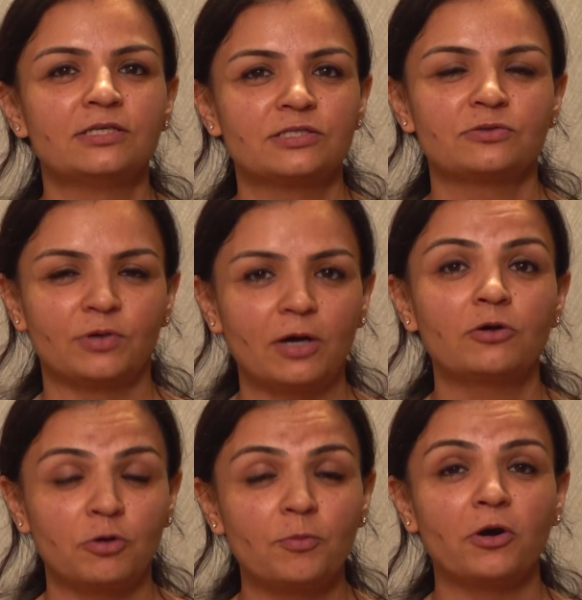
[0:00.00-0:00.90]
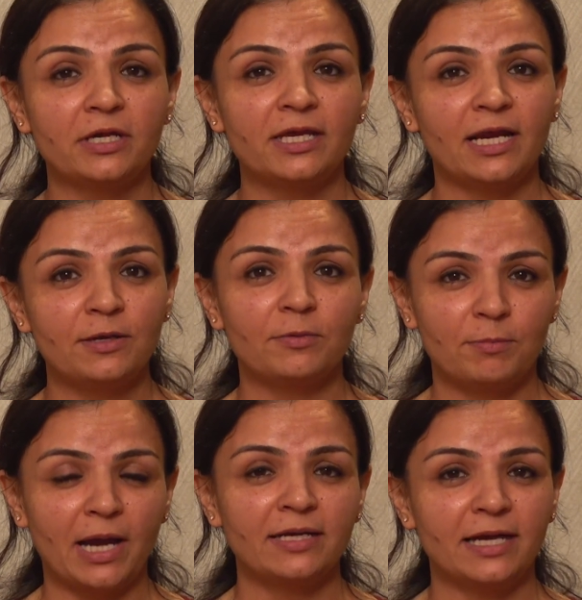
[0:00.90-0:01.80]
So on your body and
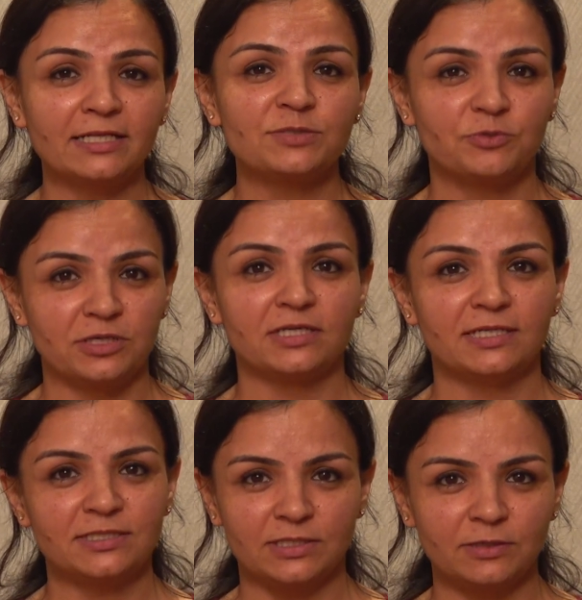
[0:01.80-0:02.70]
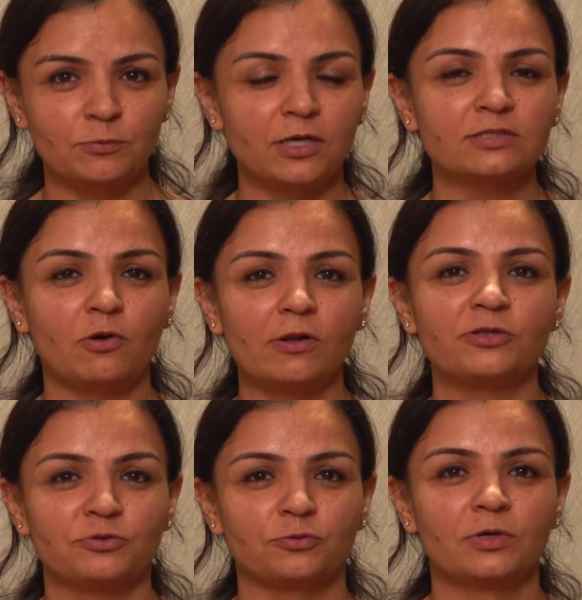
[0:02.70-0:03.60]
mind and spirit, it works all
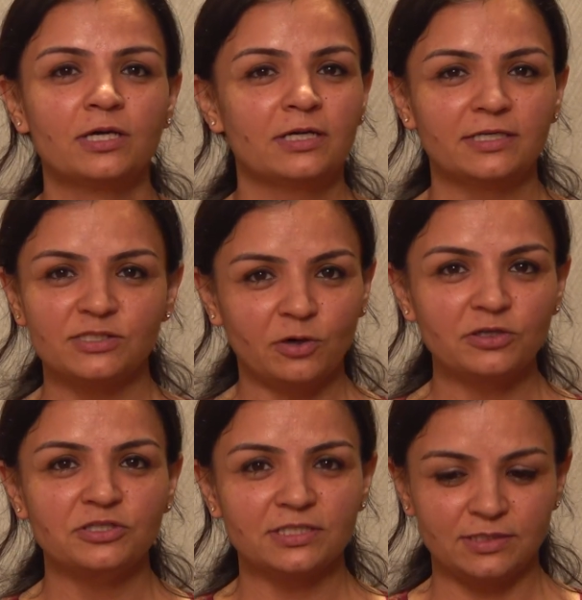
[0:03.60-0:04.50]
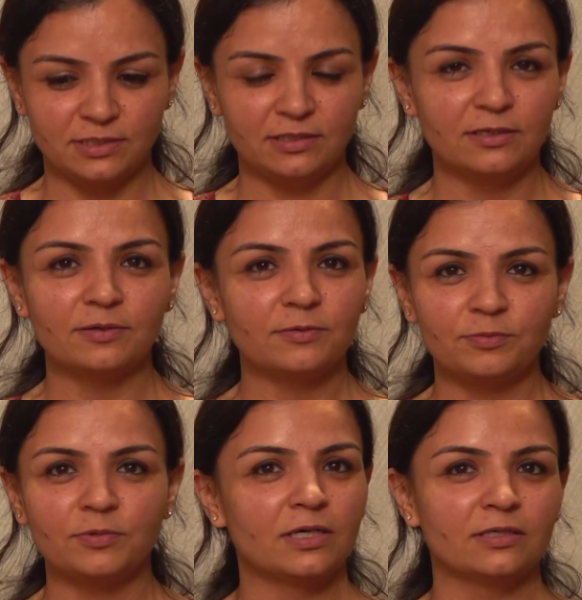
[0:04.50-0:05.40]
through. It's not just you
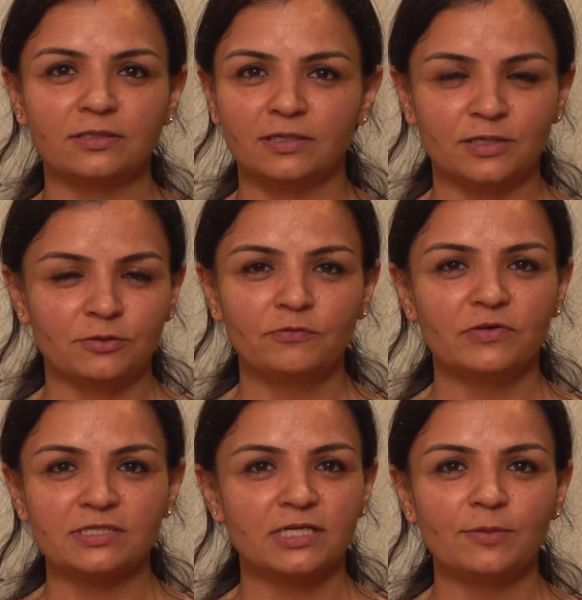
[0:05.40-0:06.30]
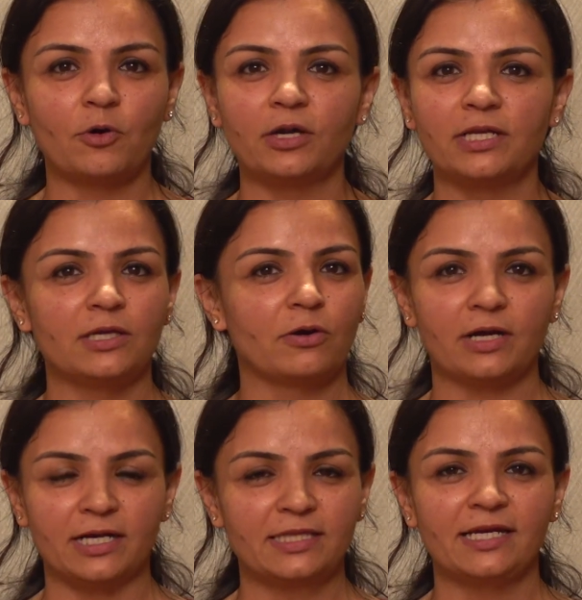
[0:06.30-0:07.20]
know, physical body or
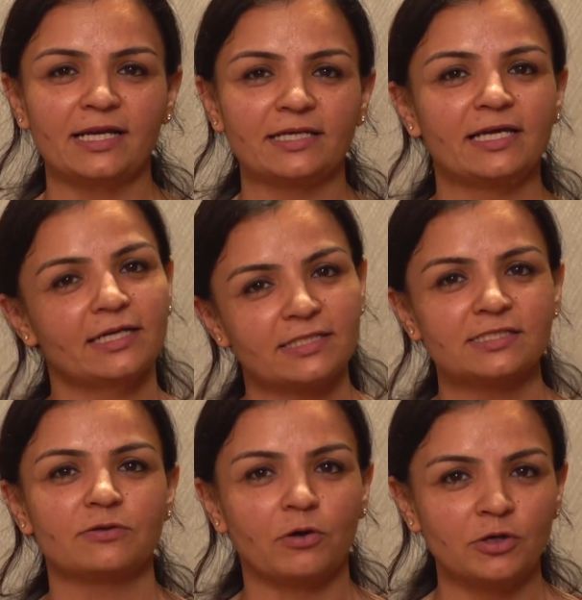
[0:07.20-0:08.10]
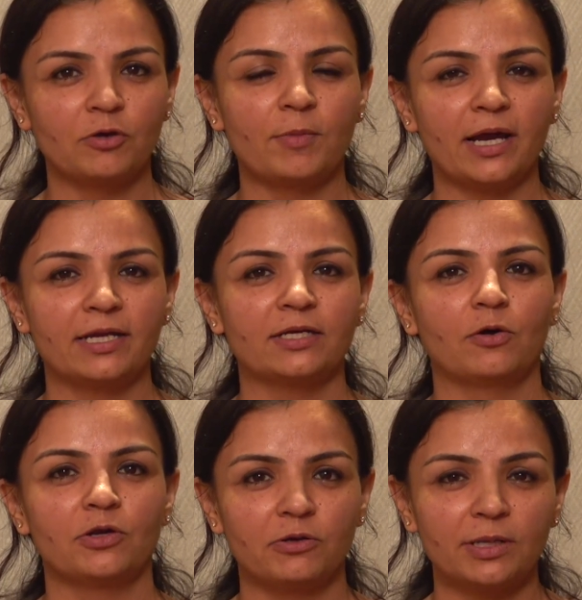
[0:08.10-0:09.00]
anything like that. It's on your mind,
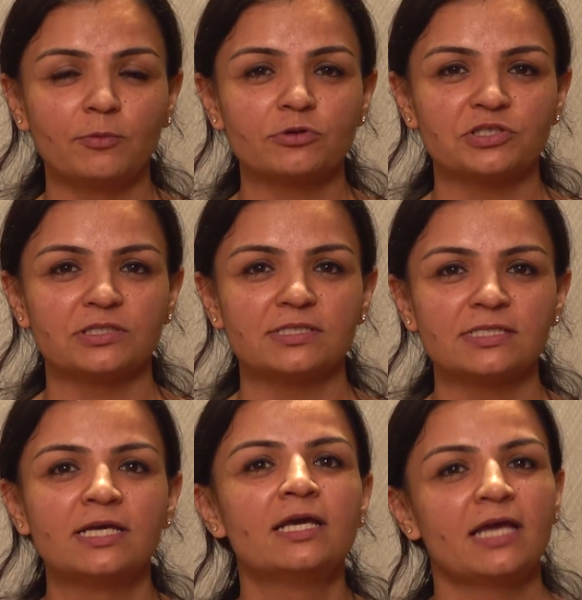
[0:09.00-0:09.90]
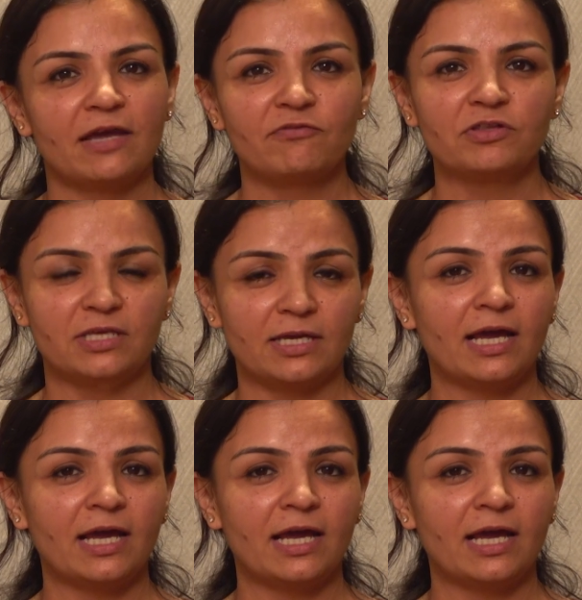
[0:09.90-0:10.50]
on your emotions, everything.